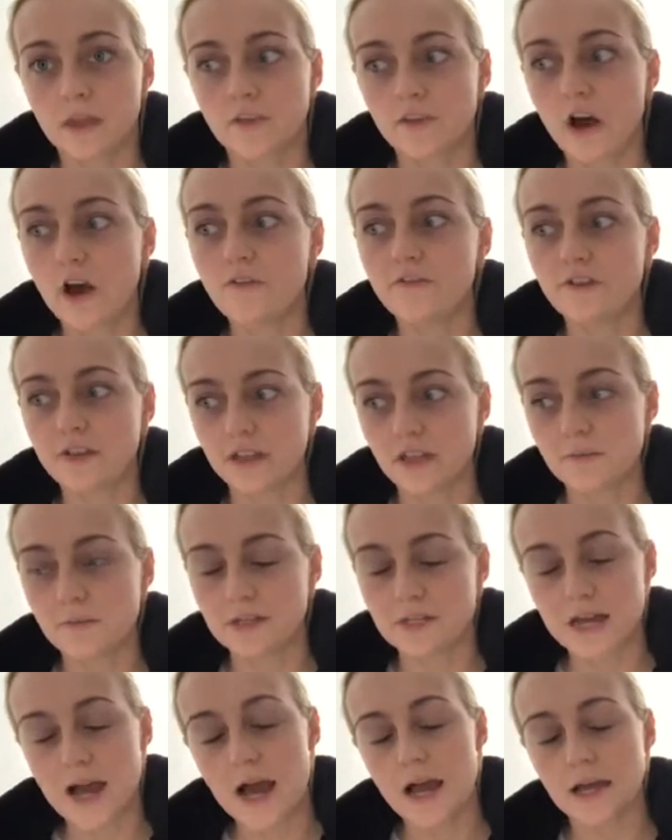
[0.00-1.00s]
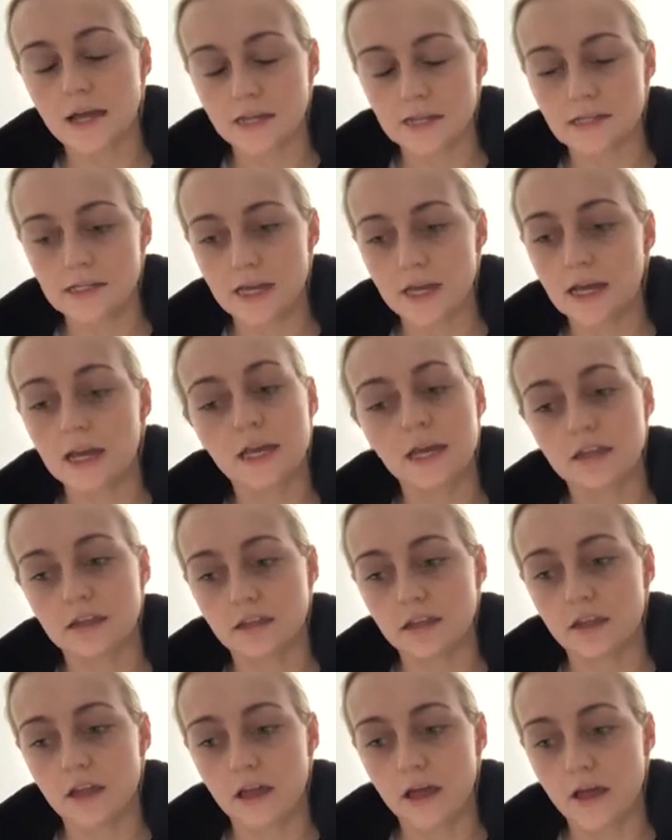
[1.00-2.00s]
Obviously my target date
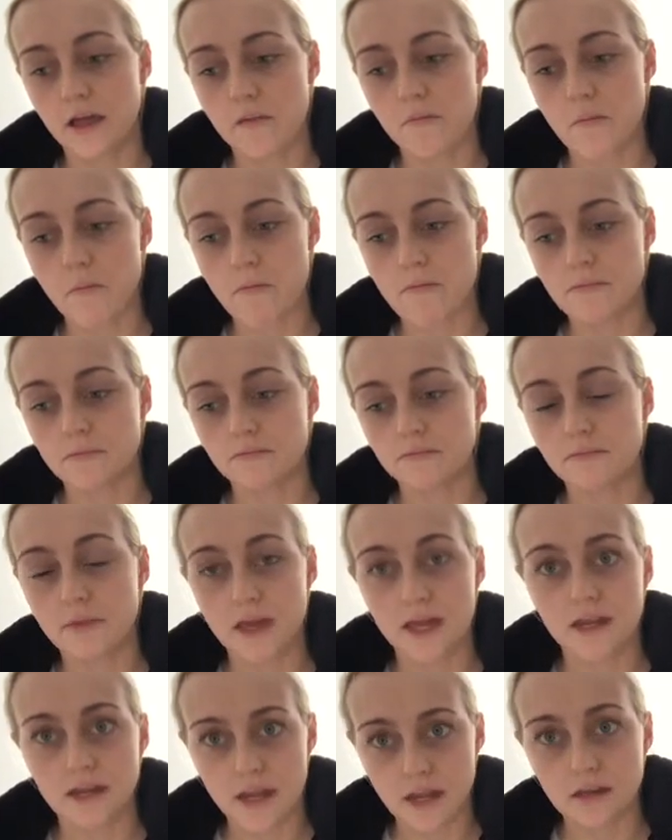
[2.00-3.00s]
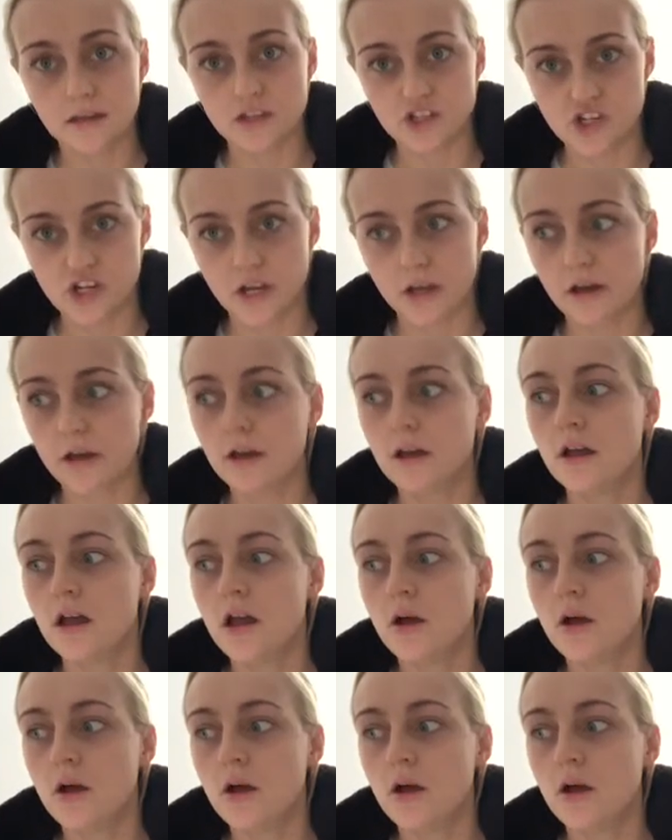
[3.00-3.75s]
is May next year,